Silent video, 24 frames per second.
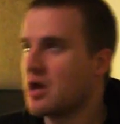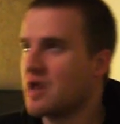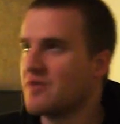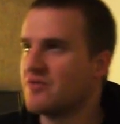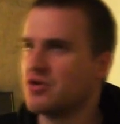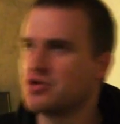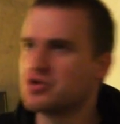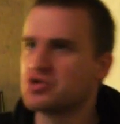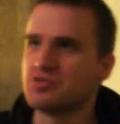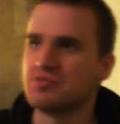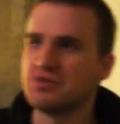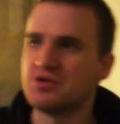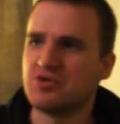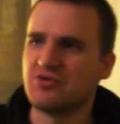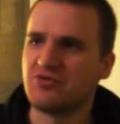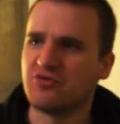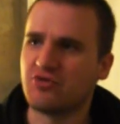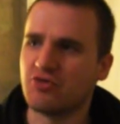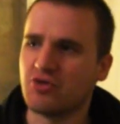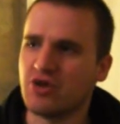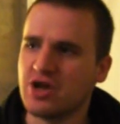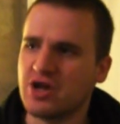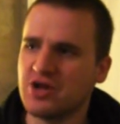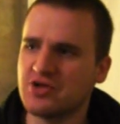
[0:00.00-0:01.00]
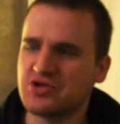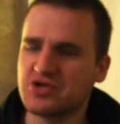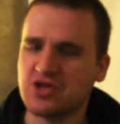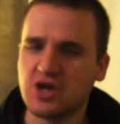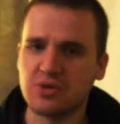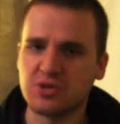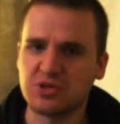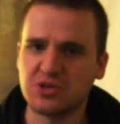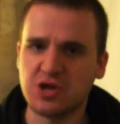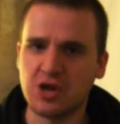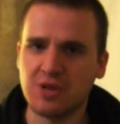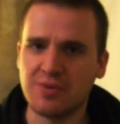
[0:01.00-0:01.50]
I've also been to France.
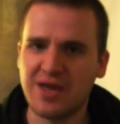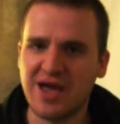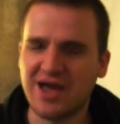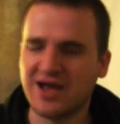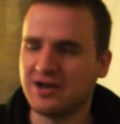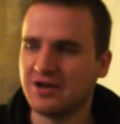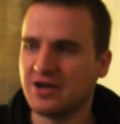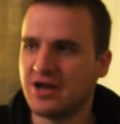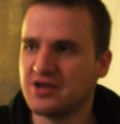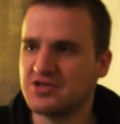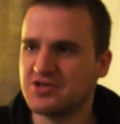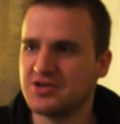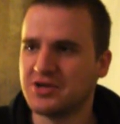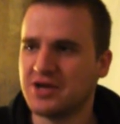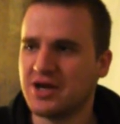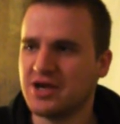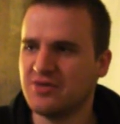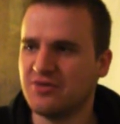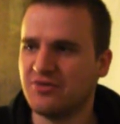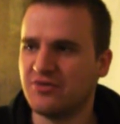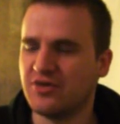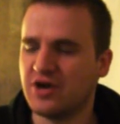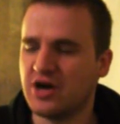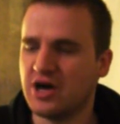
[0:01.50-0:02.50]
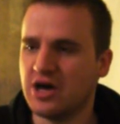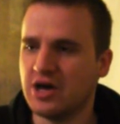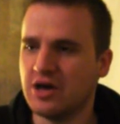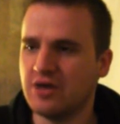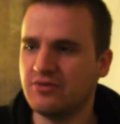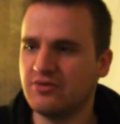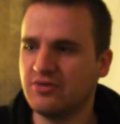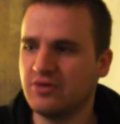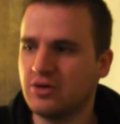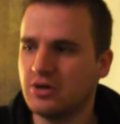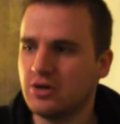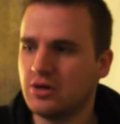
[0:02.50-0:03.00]
I was there back in
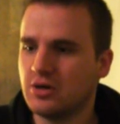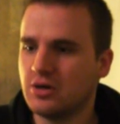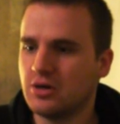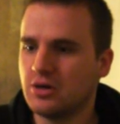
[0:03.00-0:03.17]
1995.